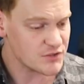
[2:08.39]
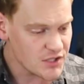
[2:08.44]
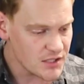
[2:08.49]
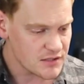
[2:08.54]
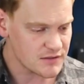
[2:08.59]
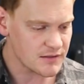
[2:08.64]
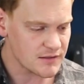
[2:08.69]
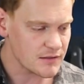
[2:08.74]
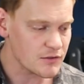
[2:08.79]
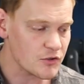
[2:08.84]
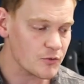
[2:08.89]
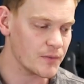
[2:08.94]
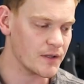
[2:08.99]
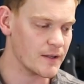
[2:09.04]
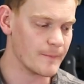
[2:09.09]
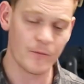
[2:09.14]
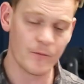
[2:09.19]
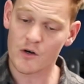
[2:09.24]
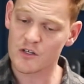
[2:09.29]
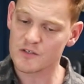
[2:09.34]
just a little
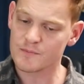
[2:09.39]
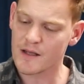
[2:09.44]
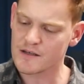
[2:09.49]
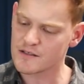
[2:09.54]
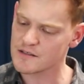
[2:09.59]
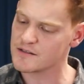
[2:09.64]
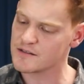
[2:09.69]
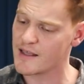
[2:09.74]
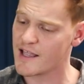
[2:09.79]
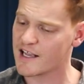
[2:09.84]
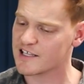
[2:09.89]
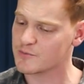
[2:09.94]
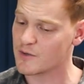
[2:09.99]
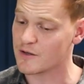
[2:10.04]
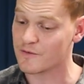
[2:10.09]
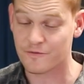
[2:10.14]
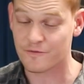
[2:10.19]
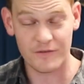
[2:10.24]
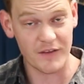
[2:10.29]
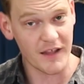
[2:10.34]
bit. Not as much as the
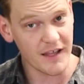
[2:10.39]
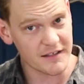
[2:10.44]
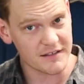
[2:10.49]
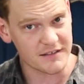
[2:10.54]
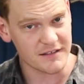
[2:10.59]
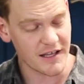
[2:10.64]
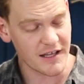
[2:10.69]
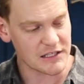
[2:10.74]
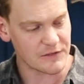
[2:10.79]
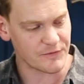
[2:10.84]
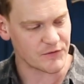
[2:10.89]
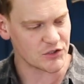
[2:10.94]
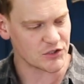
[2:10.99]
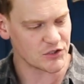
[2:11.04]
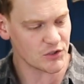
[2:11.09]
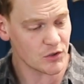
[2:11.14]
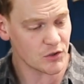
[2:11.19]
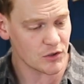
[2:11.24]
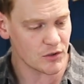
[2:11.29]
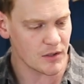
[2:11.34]
X-Way Flex, that's for
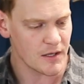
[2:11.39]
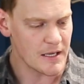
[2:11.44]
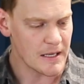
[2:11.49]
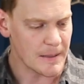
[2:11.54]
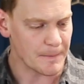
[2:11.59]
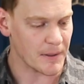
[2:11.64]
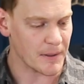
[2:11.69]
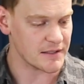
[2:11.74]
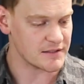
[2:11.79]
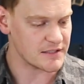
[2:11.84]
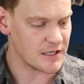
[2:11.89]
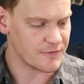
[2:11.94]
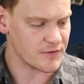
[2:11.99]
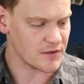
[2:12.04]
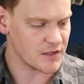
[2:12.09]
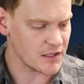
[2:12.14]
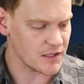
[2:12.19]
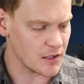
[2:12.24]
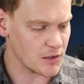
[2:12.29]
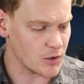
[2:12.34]
sure, but
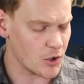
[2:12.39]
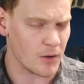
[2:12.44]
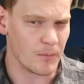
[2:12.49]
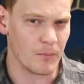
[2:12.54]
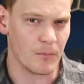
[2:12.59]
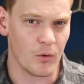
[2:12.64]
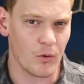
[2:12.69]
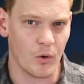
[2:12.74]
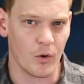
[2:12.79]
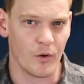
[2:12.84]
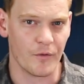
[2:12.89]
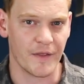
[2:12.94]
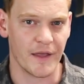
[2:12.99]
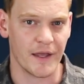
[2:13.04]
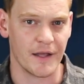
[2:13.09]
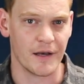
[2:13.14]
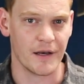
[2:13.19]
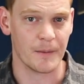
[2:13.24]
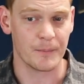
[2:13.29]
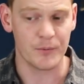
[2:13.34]
definitely a lot more
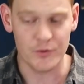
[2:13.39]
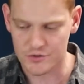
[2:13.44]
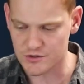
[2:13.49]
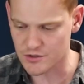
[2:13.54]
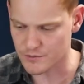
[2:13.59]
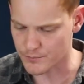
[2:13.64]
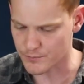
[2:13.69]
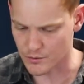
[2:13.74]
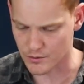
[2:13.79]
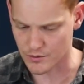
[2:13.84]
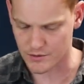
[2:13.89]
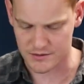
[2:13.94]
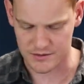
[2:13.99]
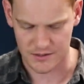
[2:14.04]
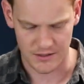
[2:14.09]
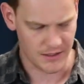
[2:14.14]
than a boosted board.